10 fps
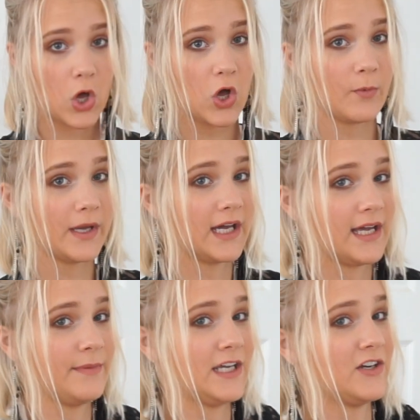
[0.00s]
Oh my
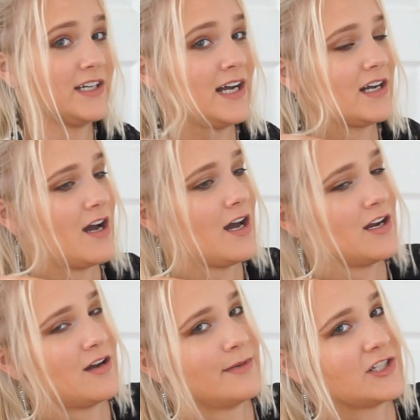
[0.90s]
god, my earring got caught
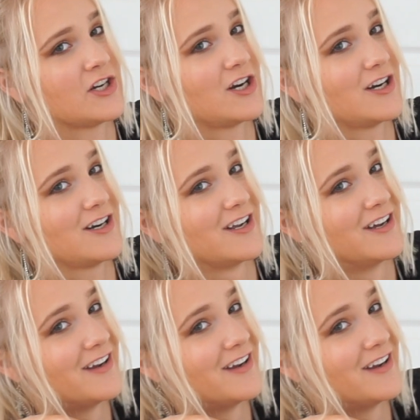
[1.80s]
on my shirt.